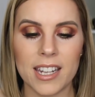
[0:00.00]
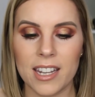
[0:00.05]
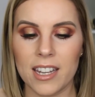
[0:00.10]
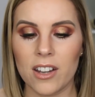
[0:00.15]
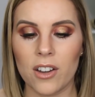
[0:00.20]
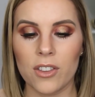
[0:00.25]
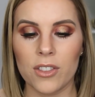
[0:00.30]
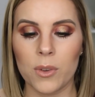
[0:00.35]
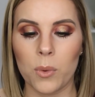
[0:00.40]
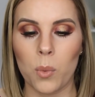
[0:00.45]

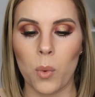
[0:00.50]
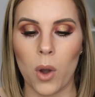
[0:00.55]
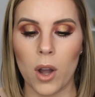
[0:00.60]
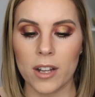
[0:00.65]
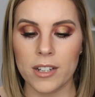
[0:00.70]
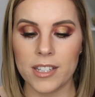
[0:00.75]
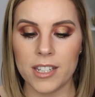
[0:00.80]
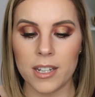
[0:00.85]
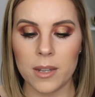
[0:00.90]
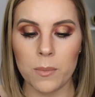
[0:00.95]
getting on the
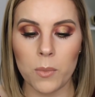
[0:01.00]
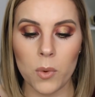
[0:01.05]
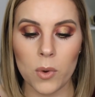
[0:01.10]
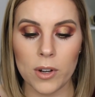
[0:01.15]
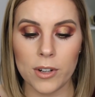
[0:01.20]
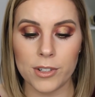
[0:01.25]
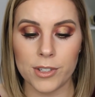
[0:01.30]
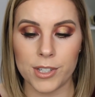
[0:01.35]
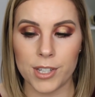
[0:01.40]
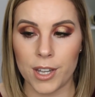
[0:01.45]
wand
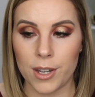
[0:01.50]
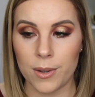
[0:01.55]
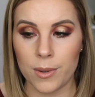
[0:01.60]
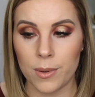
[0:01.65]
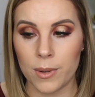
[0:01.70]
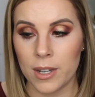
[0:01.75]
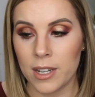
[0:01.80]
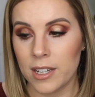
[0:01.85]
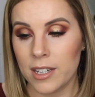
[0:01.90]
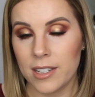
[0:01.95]
anymore.
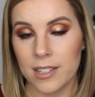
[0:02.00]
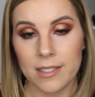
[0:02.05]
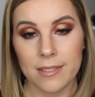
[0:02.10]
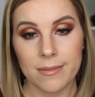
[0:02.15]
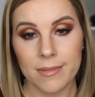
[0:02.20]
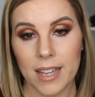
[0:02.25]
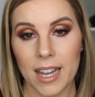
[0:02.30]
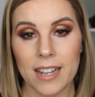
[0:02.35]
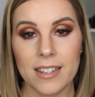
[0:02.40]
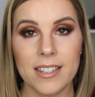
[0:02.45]
So
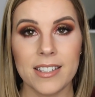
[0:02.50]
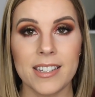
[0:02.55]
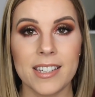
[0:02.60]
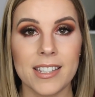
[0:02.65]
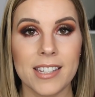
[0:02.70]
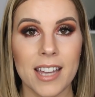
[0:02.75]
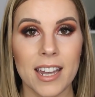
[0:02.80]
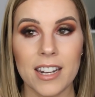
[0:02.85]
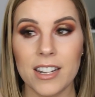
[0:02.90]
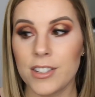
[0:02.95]
I just
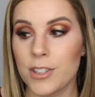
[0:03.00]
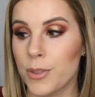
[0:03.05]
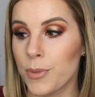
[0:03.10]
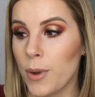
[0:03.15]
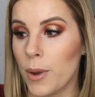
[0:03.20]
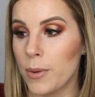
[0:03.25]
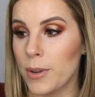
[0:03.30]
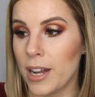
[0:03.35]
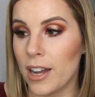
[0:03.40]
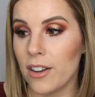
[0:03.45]
decided to
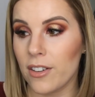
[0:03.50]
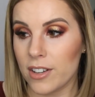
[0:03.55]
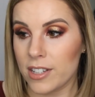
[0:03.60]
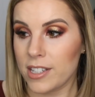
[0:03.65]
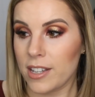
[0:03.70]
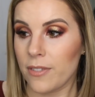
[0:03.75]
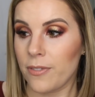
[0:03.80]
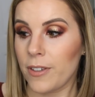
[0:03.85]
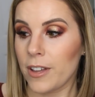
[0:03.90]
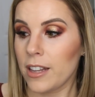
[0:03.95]
throw it out
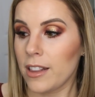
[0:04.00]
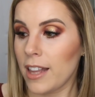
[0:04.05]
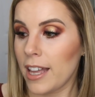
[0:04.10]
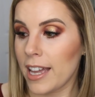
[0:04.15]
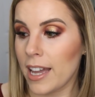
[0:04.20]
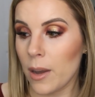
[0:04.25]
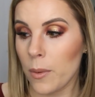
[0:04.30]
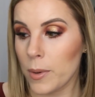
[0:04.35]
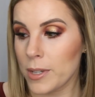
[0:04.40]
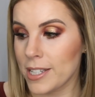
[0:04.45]
because I felt
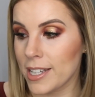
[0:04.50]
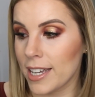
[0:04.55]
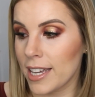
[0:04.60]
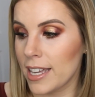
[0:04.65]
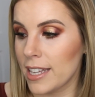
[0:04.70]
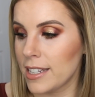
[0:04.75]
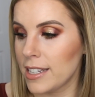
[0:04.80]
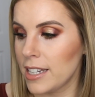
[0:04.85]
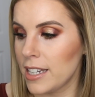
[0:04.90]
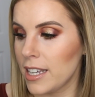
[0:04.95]
like I wasn't
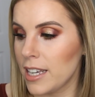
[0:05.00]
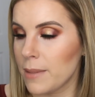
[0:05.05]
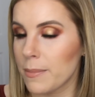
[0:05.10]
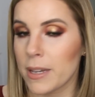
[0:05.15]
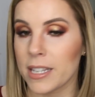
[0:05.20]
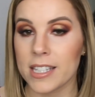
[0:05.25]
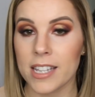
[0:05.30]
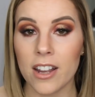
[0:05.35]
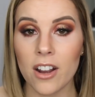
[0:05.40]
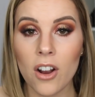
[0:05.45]
getting any
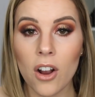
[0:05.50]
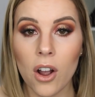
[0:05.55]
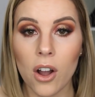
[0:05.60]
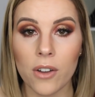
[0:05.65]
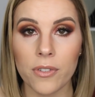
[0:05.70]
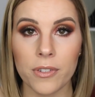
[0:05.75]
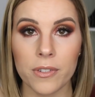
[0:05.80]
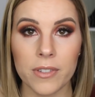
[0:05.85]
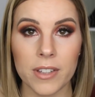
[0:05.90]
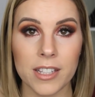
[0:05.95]
mascara
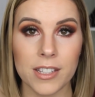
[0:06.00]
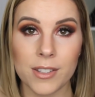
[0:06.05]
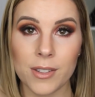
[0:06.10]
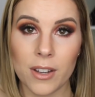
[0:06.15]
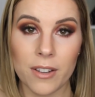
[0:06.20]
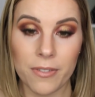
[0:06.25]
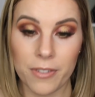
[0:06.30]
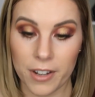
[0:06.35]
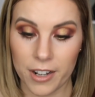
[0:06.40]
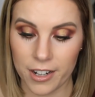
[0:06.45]
off of it,
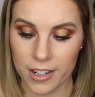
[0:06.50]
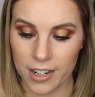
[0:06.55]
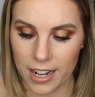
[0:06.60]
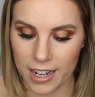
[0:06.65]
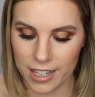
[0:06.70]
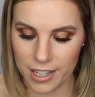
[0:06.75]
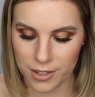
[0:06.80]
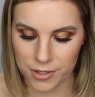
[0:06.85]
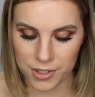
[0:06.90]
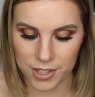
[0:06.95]
so I figured
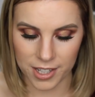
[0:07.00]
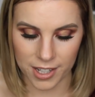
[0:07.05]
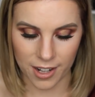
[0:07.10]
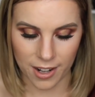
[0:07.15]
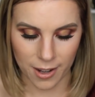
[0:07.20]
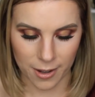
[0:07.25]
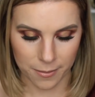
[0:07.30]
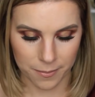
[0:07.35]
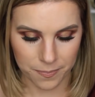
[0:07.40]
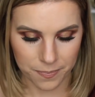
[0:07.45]
I used it
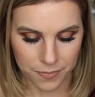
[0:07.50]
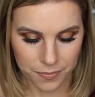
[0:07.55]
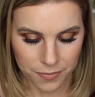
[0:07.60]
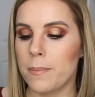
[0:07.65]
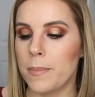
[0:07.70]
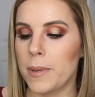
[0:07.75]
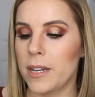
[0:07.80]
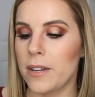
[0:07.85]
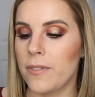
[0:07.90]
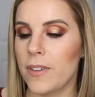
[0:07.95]
up.
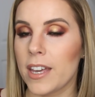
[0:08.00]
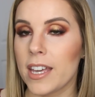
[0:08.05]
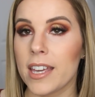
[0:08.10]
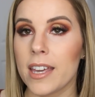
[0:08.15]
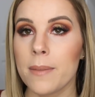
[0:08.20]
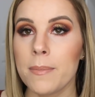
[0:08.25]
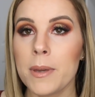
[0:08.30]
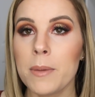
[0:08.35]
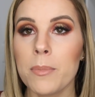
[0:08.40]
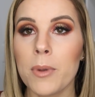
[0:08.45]

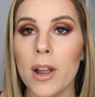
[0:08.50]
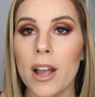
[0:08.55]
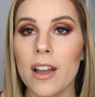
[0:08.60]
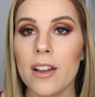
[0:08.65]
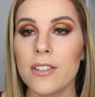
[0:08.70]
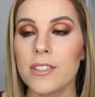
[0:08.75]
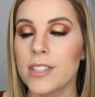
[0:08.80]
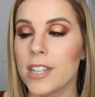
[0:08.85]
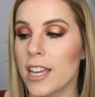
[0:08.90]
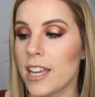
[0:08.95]
Benefit Gimme
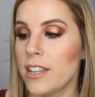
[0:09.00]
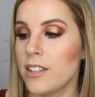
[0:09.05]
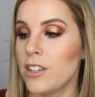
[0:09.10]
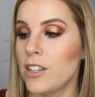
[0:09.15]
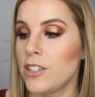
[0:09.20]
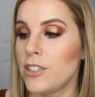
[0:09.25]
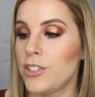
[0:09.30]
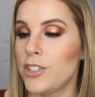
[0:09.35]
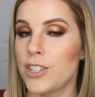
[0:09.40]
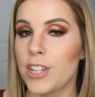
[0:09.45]
Brows
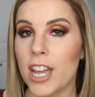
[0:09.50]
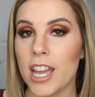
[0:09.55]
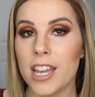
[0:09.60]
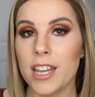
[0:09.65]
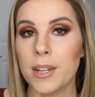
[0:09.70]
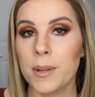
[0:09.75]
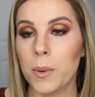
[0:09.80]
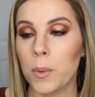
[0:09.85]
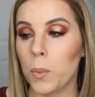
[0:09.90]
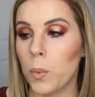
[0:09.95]
in
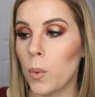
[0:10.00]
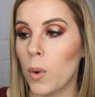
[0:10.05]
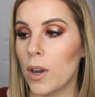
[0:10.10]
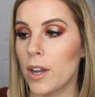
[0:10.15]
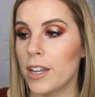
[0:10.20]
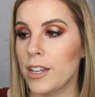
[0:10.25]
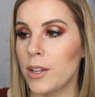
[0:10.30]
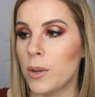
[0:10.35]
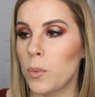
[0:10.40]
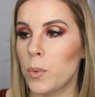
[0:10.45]
shade
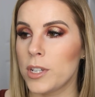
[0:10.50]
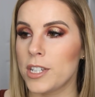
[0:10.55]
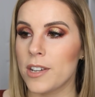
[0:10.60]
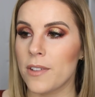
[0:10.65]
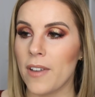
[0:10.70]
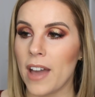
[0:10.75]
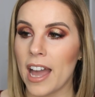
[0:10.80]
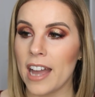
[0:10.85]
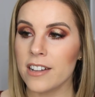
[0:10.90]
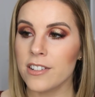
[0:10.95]
1, which
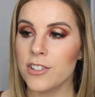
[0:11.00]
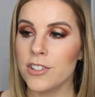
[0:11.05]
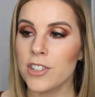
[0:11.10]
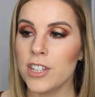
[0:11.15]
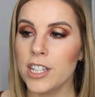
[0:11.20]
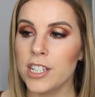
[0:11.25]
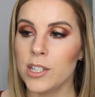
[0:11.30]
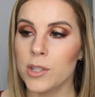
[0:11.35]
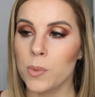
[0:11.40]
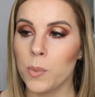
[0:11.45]
I've
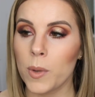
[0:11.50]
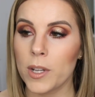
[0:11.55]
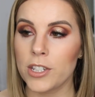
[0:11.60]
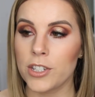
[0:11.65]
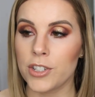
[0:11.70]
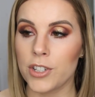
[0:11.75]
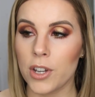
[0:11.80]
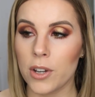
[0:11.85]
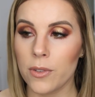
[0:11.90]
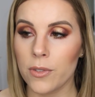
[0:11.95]
actually
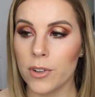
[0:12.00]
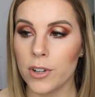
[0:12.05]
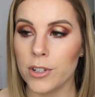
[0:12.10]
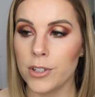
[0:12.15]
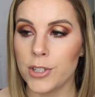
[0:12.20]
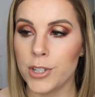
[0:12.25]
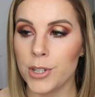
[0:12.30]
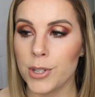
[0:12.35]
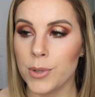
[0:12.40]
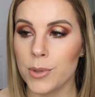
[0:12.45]
switched
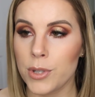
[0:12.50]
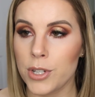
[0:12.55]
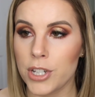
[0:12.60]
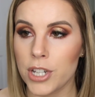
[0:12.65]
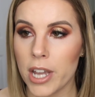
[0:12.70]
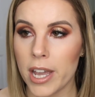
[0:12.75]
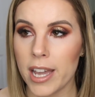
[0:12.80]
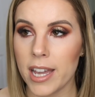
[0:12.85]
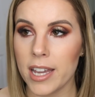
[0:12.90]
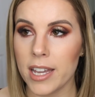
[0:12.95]
over to
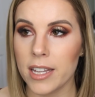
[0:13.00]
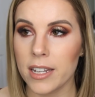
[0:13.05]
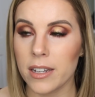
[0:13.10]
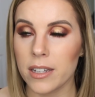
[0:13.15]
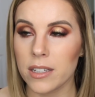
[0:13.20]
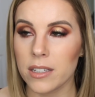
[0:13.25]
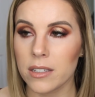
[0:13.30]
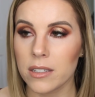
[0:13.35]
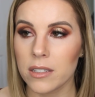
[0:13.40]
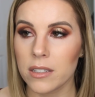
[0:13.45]

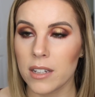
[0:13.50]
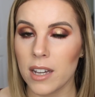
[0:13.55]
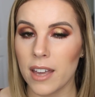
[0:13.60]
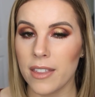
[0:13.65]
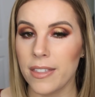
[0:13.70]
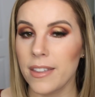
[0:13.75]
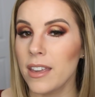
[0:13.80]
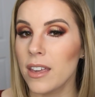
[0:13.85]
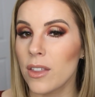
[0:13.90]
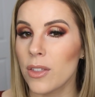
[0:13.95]
shade,
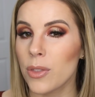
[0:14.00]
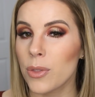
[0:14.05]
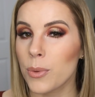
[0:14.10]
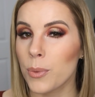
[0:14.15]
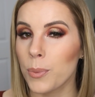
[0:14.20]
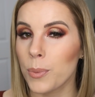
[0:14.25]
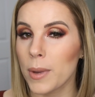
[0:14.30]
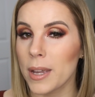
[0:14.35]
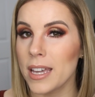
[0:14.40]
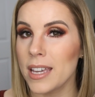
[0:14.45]
I think,
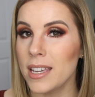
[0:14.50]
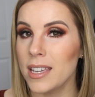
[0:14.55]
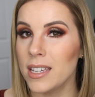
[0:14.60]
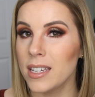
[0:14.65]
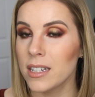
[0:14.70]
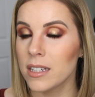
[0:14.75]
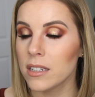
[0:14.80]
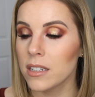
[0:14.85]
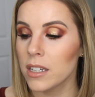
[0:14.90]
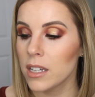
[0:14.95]

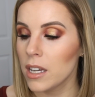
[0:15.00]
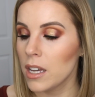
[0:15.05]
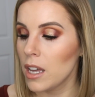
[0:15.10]
3.